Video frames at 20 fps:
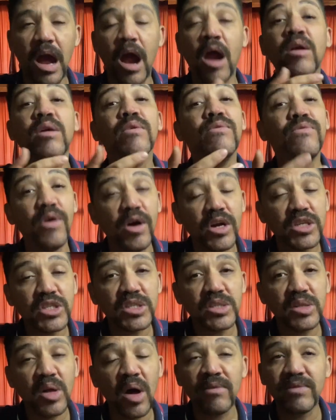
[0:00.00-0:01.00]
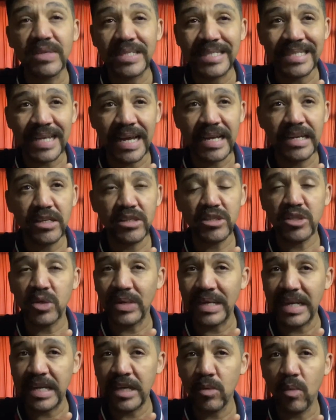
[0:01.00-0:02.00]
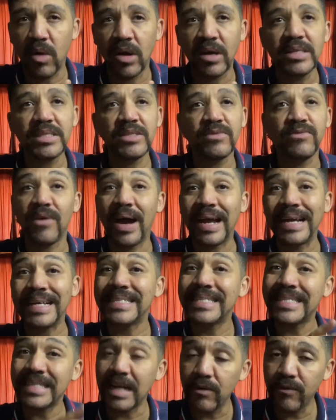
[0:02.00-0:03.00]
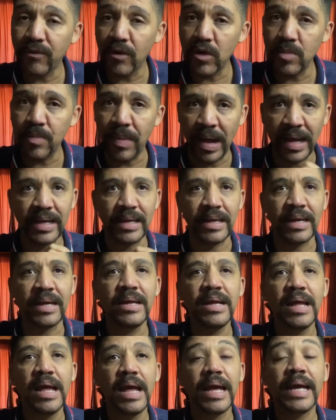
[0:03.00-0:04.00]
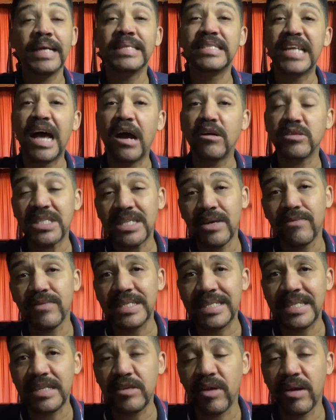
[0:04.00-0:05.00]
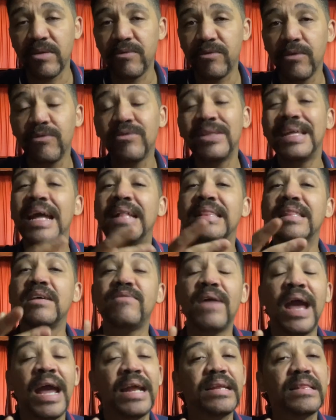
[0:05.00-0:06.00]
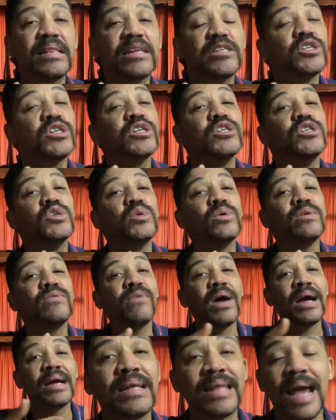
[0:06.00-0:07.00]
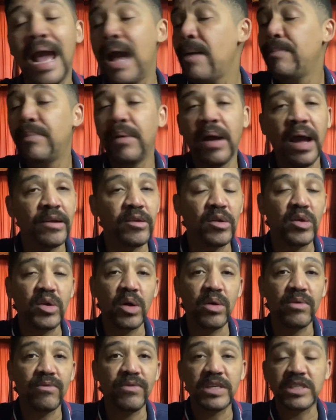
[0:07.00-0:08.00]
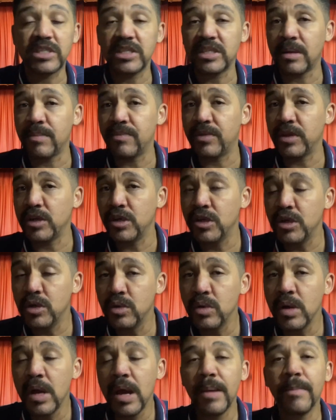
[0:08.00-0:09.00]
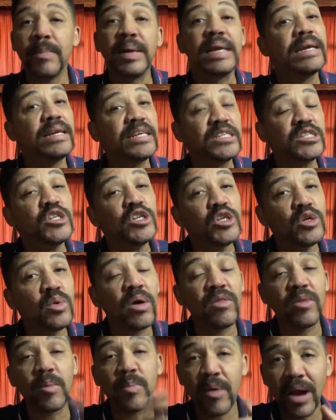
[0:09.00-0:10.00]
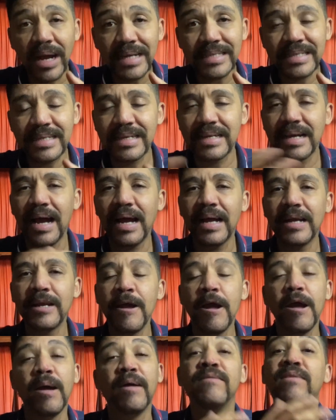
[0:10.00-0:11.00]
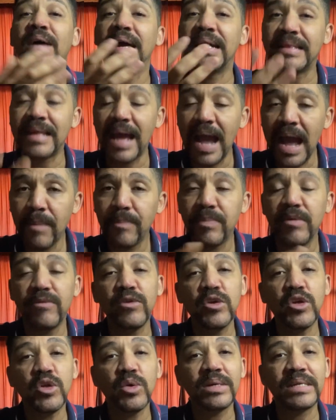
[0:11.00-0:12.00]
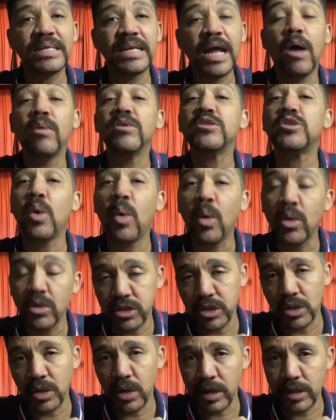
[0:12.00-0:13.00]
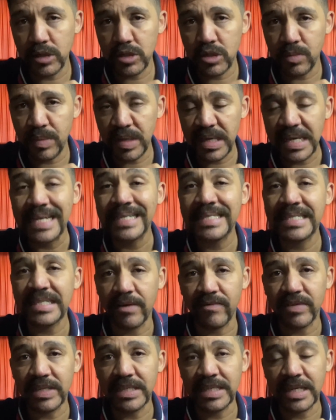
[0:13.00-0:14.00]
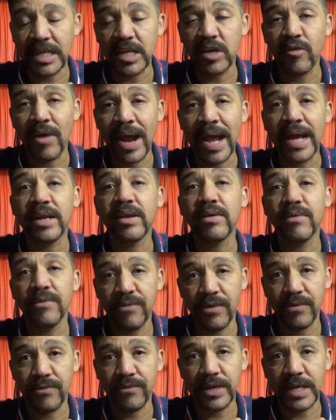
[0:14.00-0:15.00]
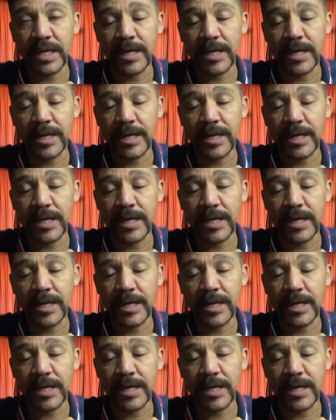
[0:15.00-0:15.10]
A reversal of a send to an e-wallet via cell phone banking is now 17 Rand 50, and they've added that you can do it via the app. I don't know if this is something new, but it is new on the pricing guide. Via the app, if you do it now, it's also going to be 17 Rand 50.